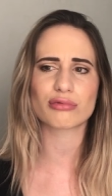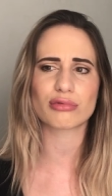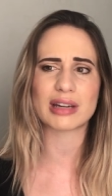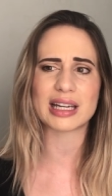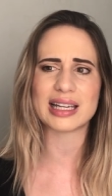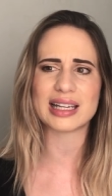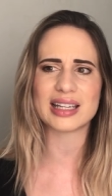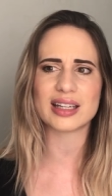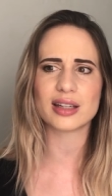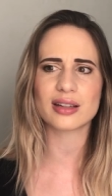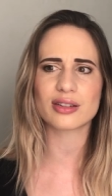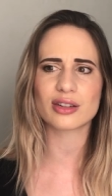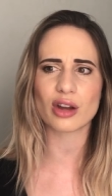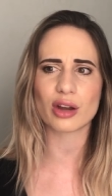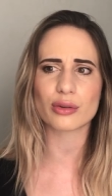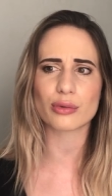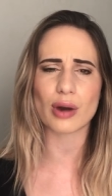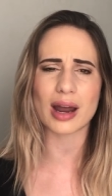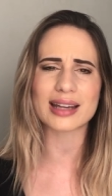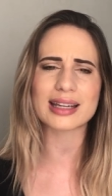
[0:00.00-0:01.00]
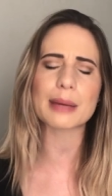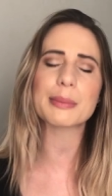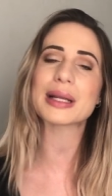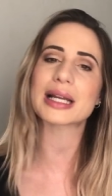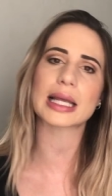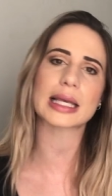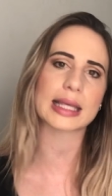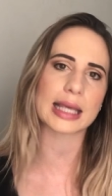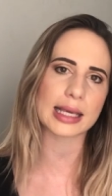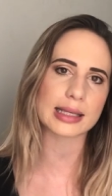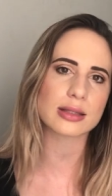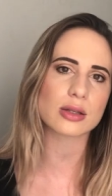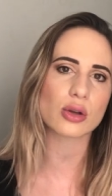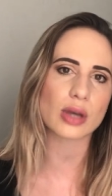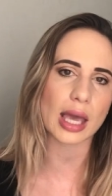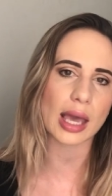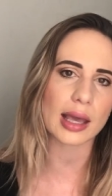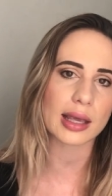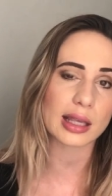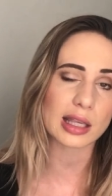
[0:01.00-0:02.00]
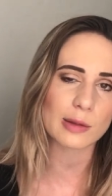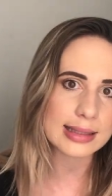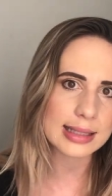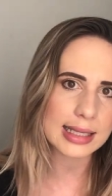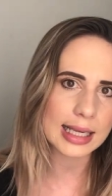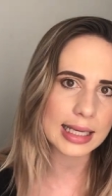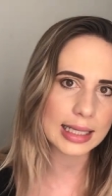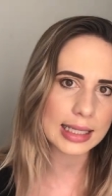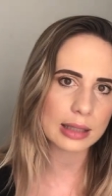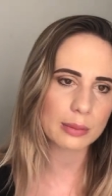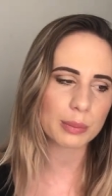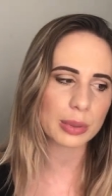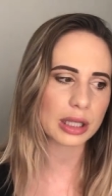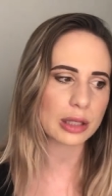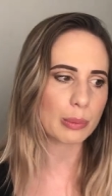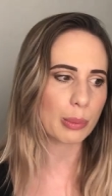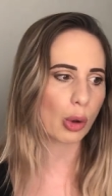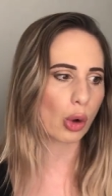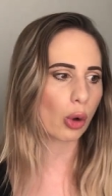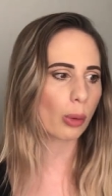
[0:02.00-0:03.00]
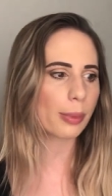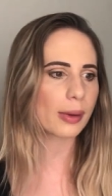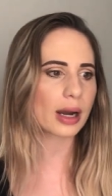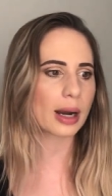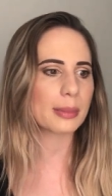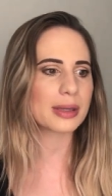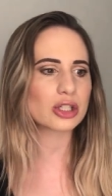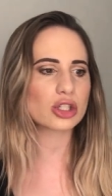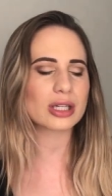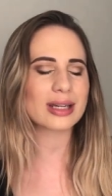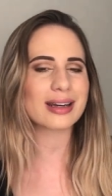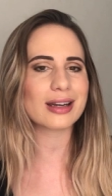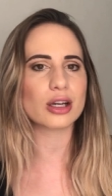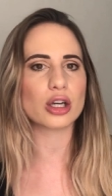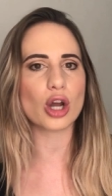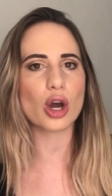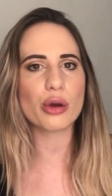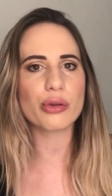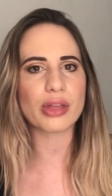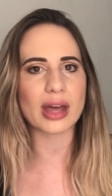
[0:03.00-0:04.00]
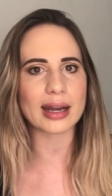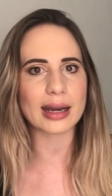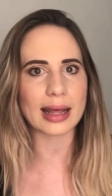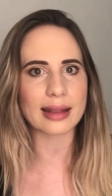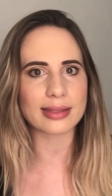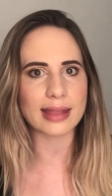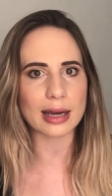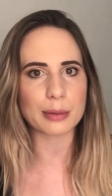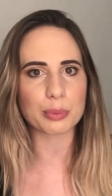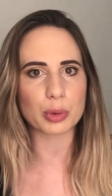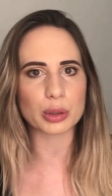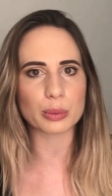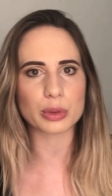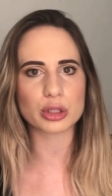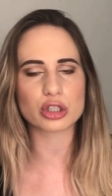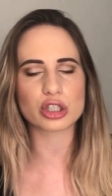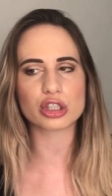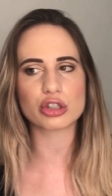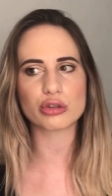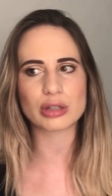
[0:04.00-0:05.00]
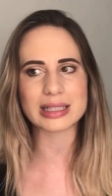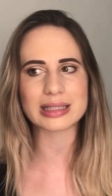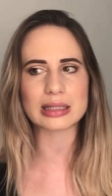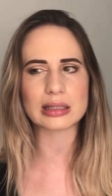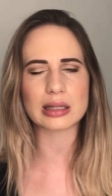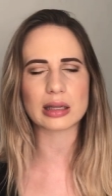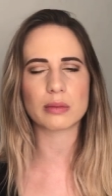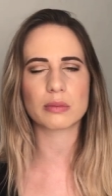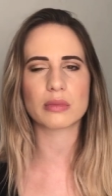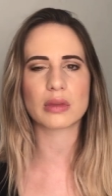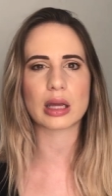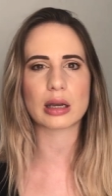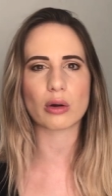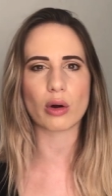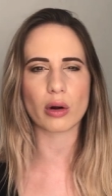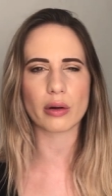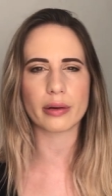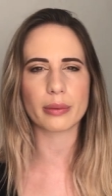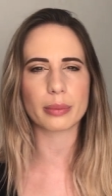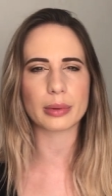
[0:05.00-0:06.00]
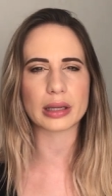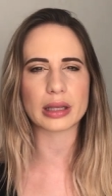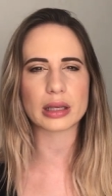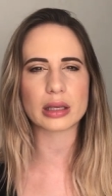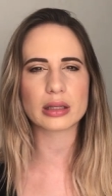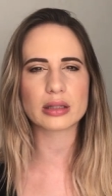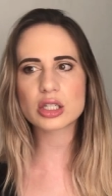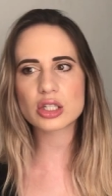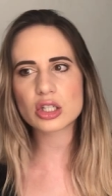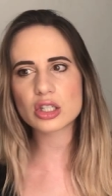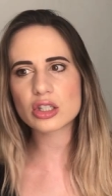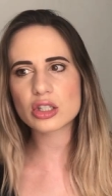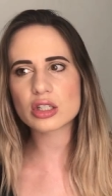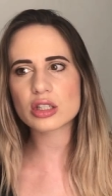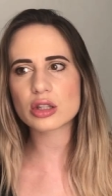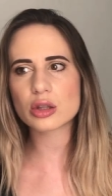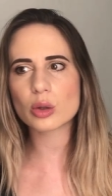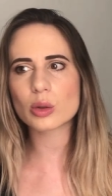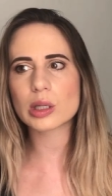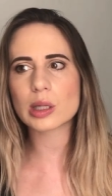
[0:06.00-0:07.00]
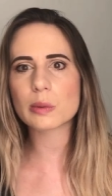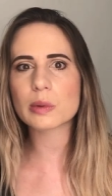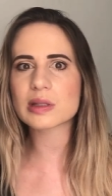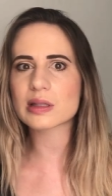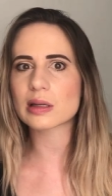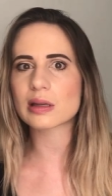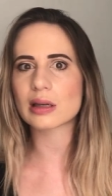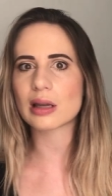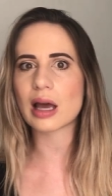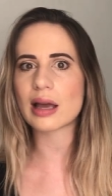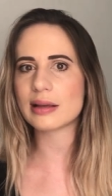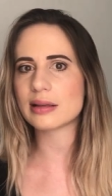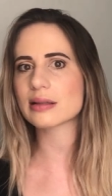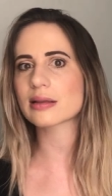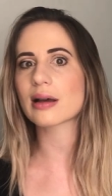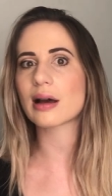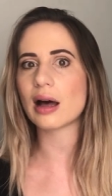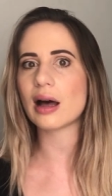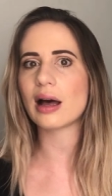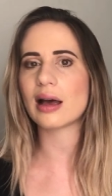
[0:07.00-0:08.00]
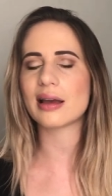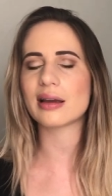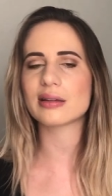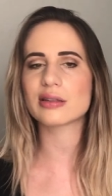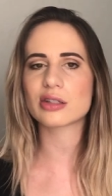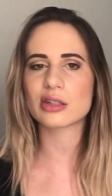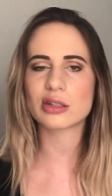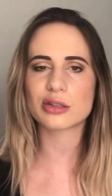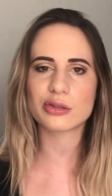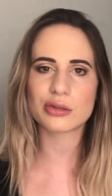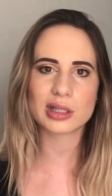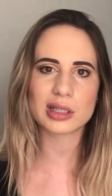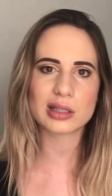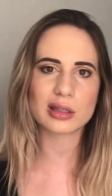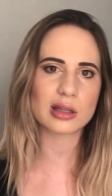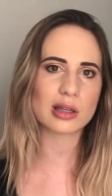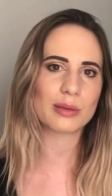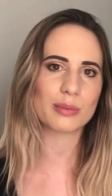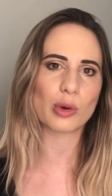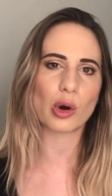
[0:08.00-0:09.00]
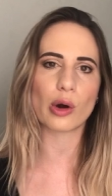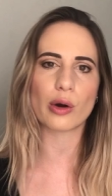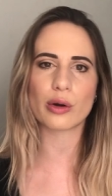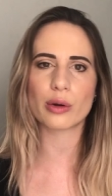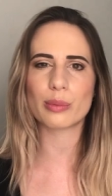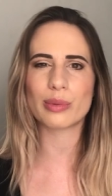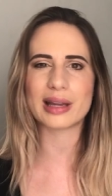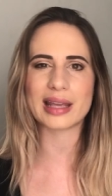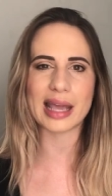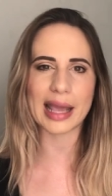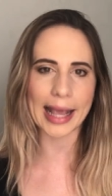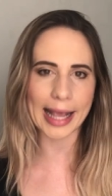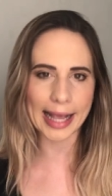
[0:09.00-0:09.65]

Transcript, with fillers: really not right. I mean, like, yes, okay, he's killing people, but I mean, she didn't know that at that point when she treated him that horribly. She just thought he was a nice guy and she treated him horribly